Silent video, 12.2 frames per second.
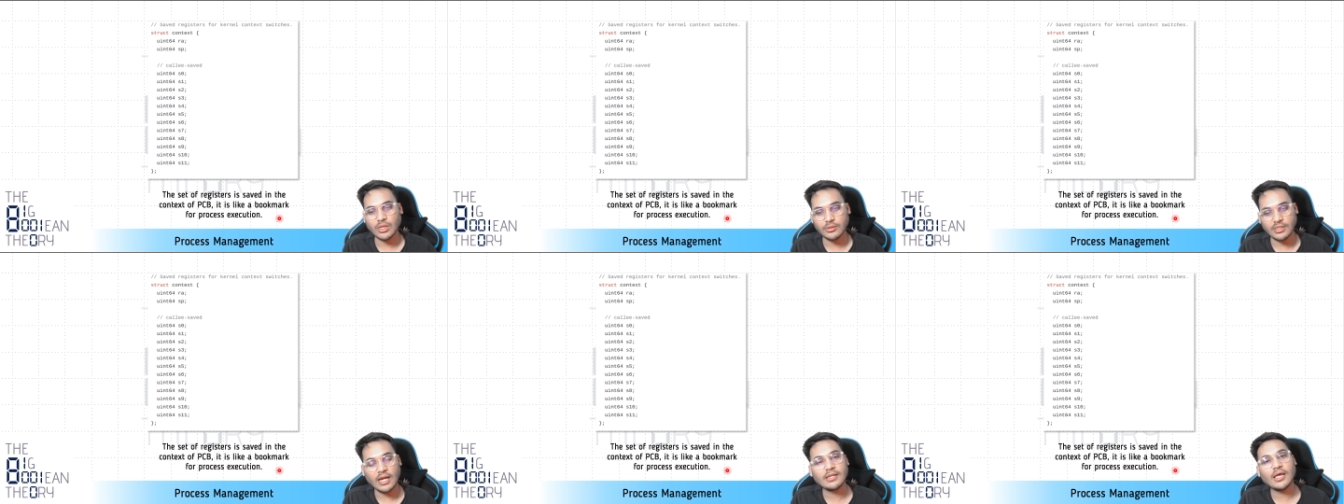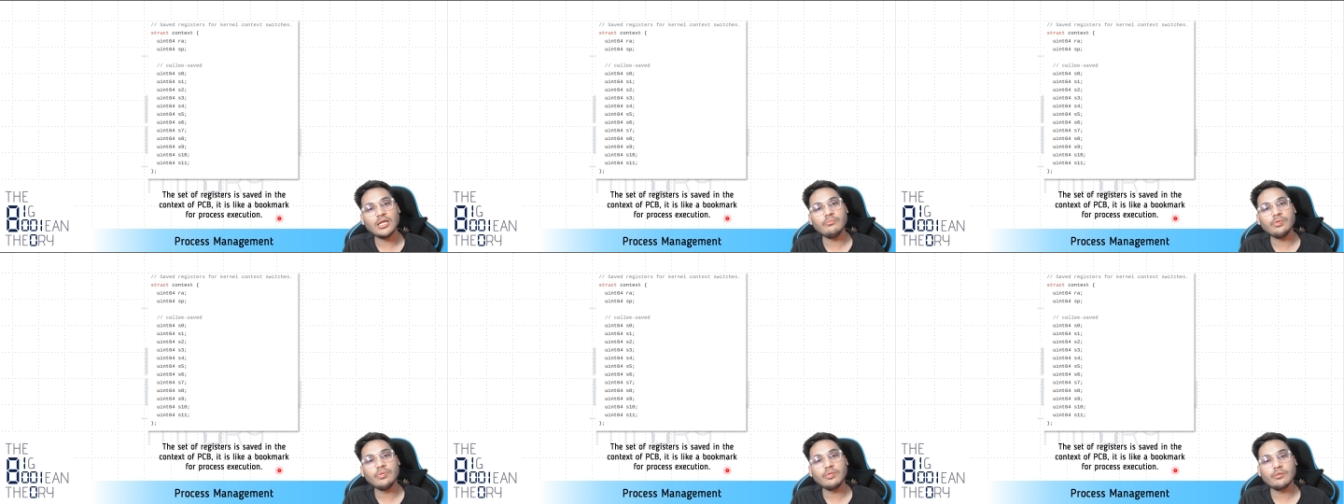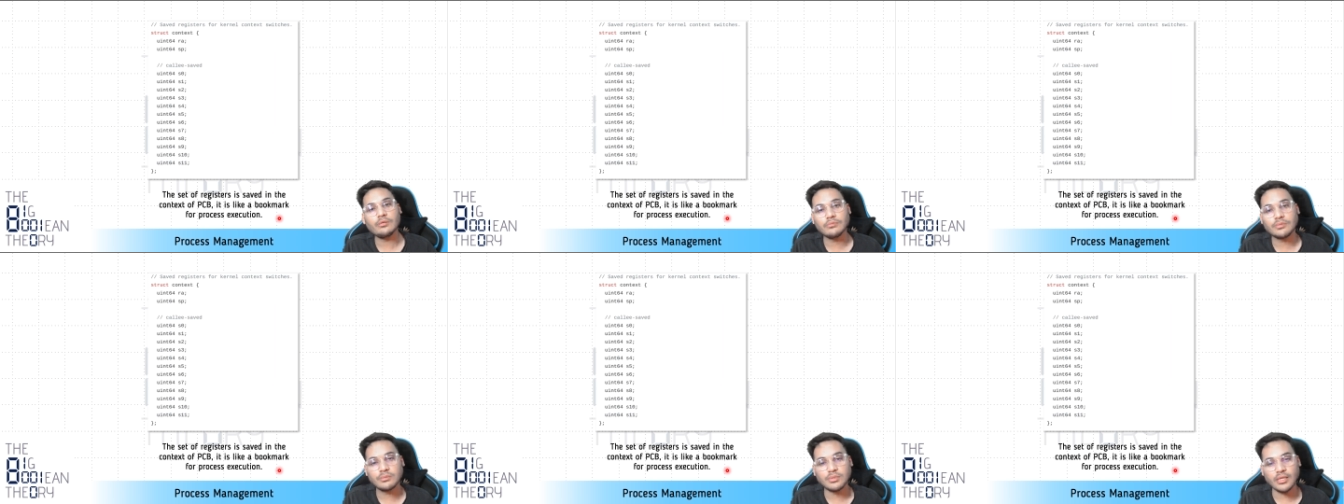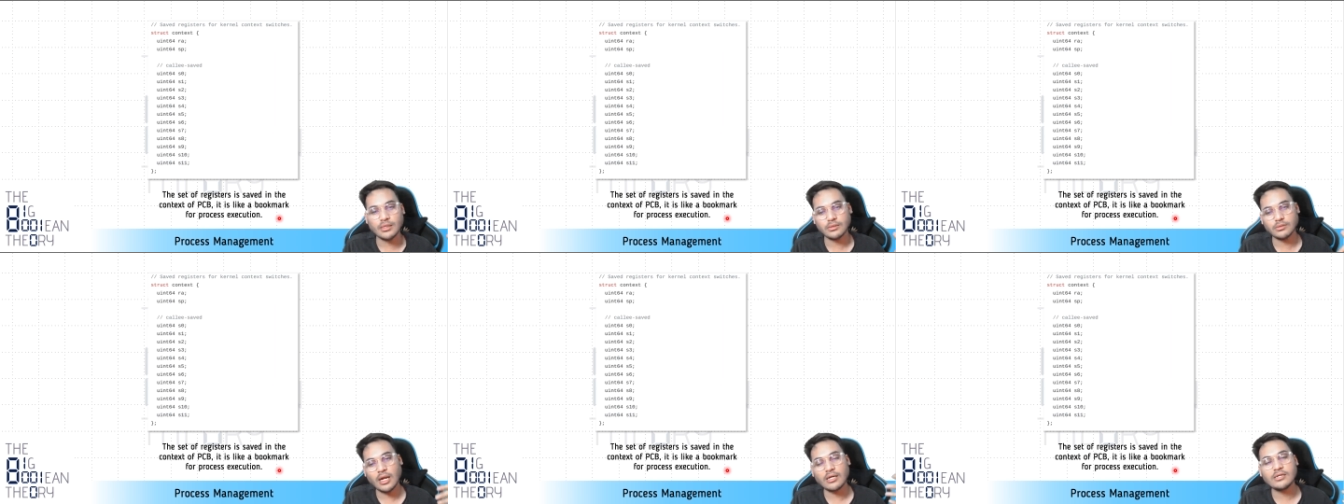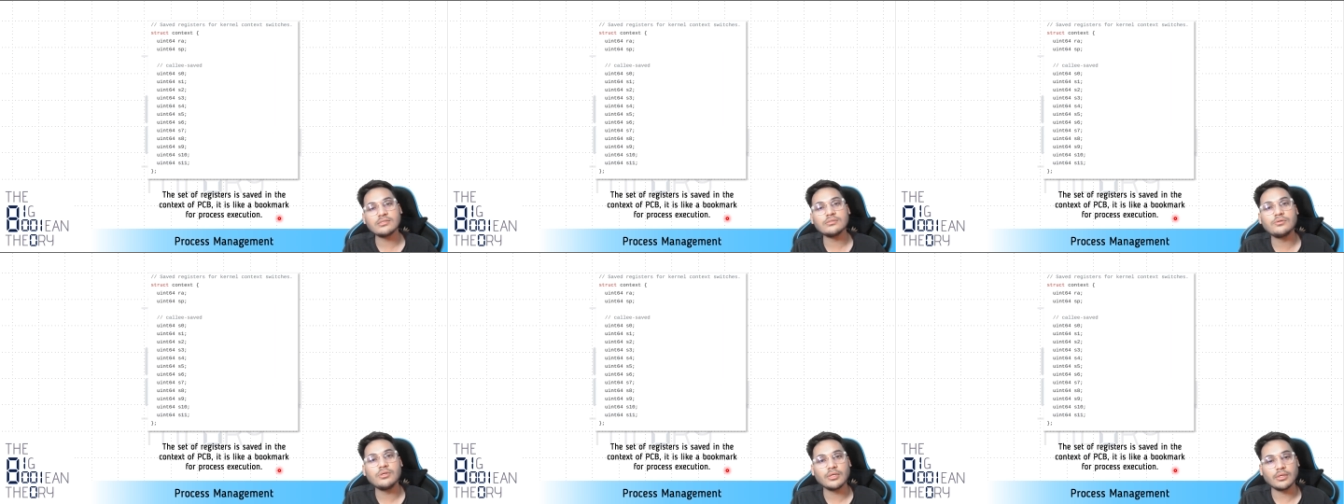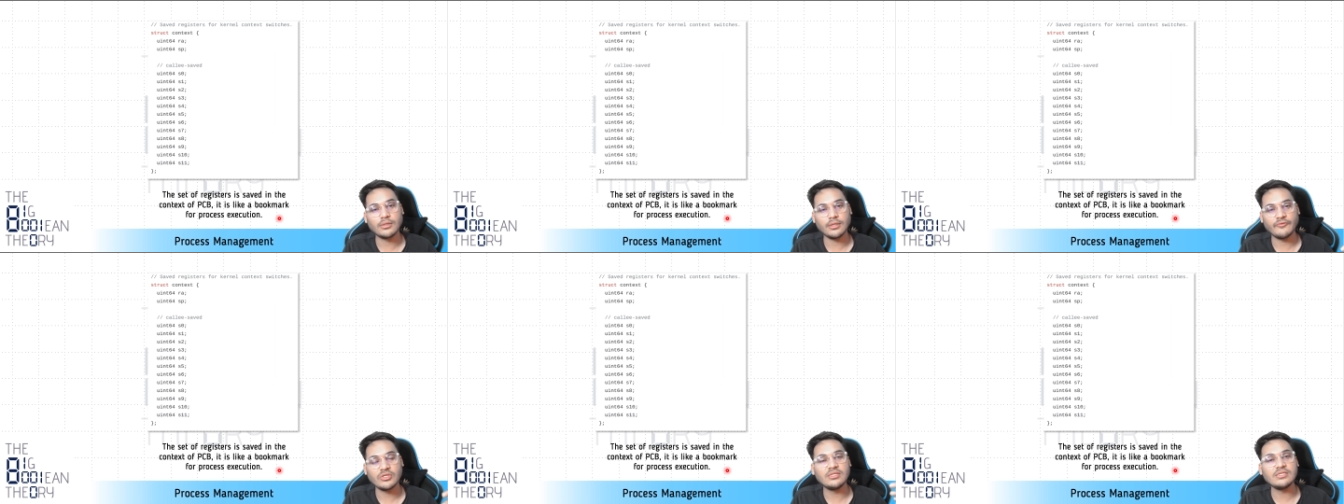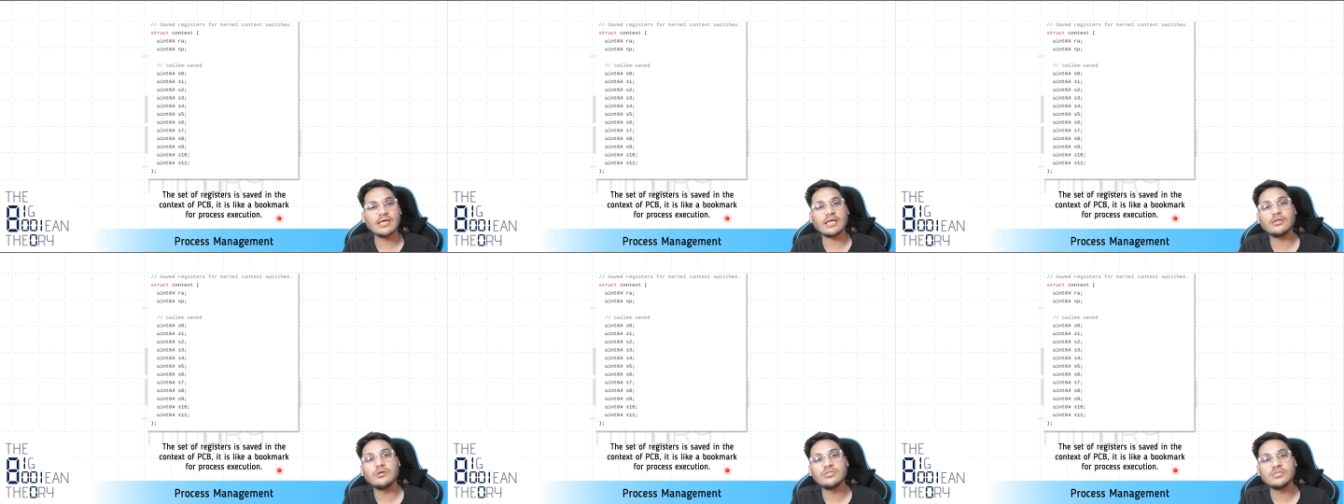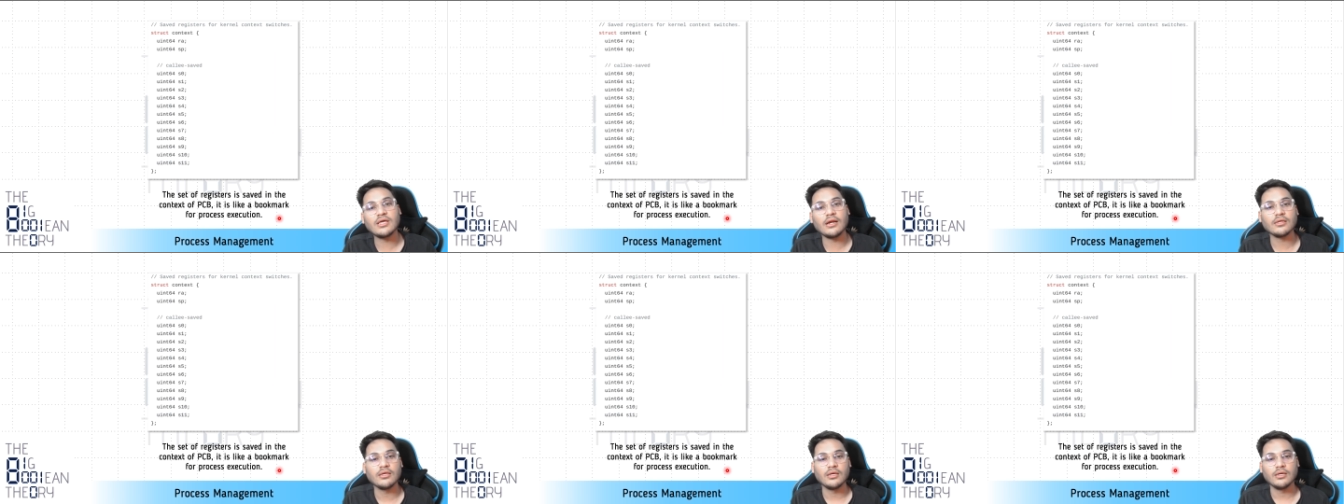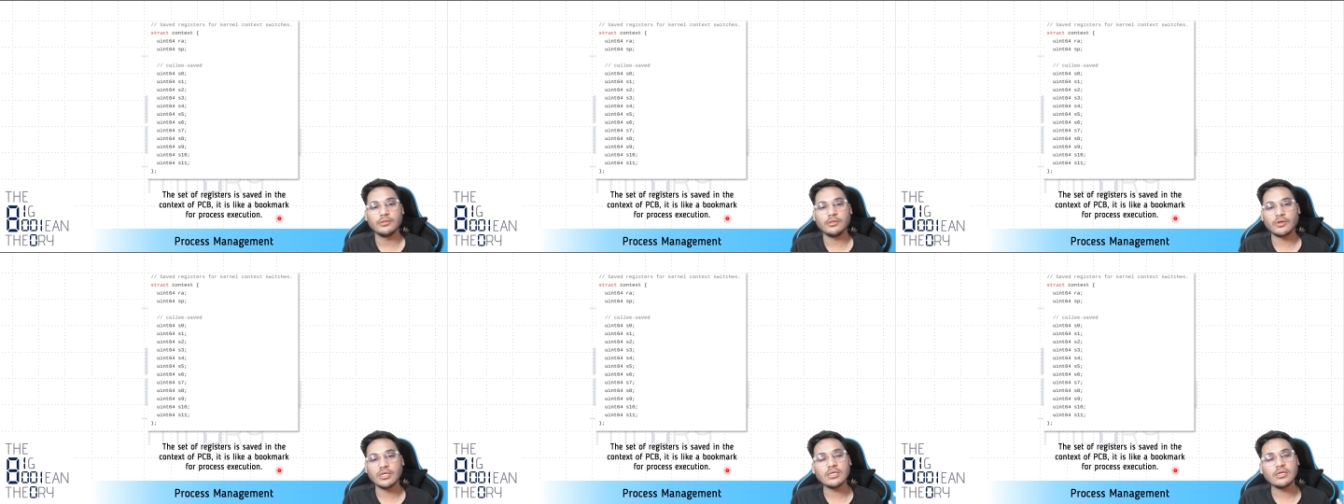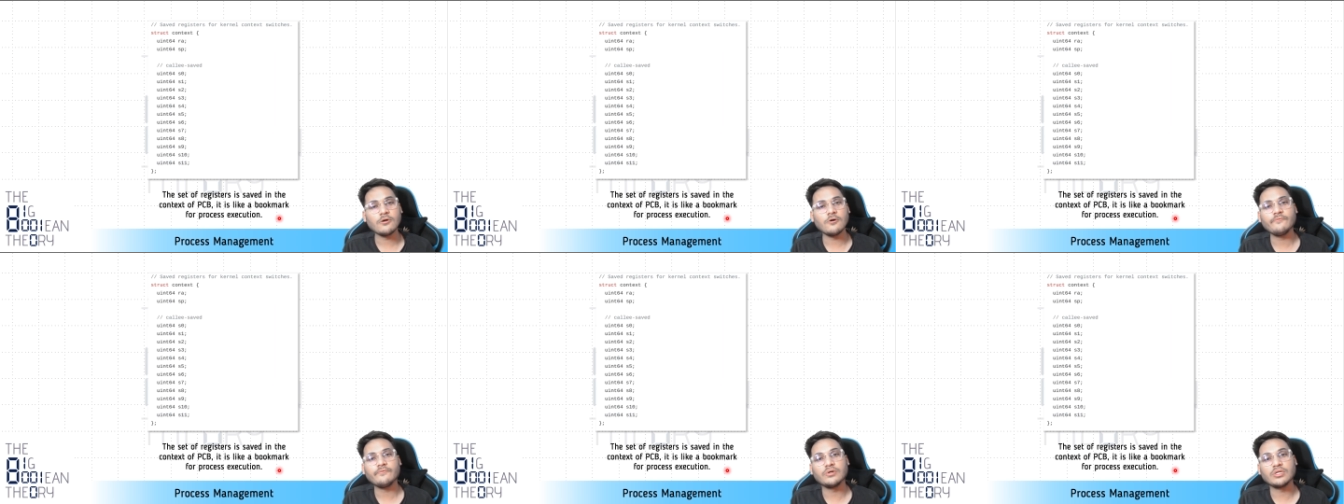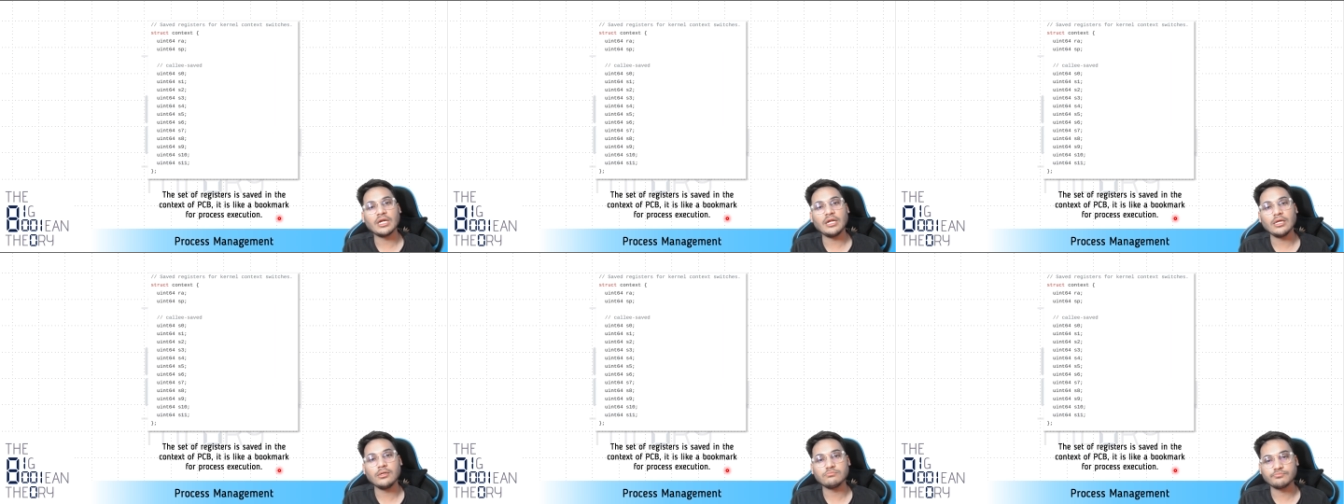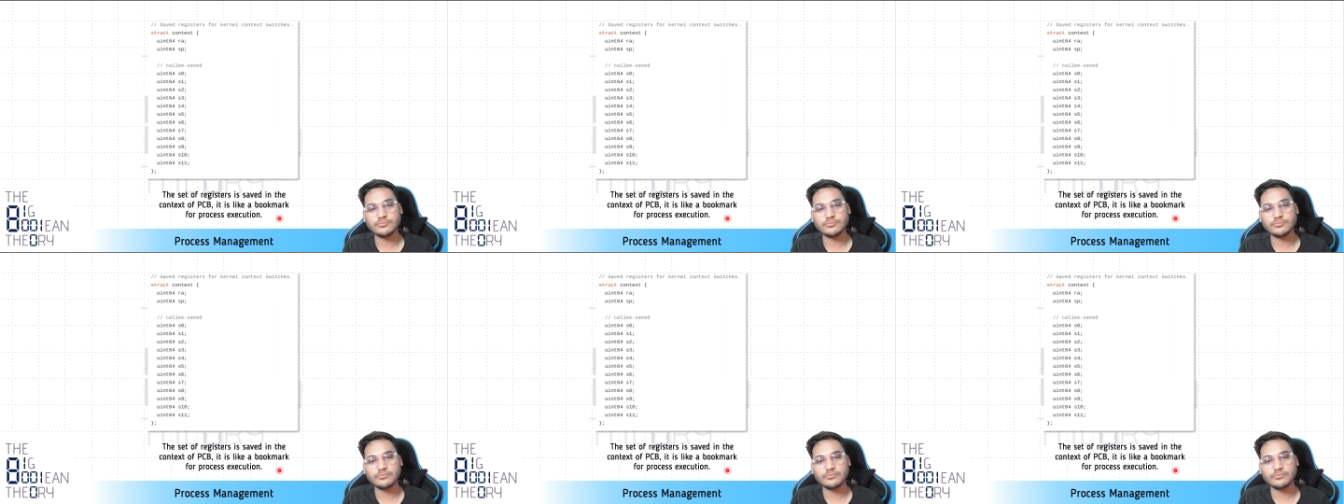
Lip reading: that can be like understood with this analogy, that you can think of reading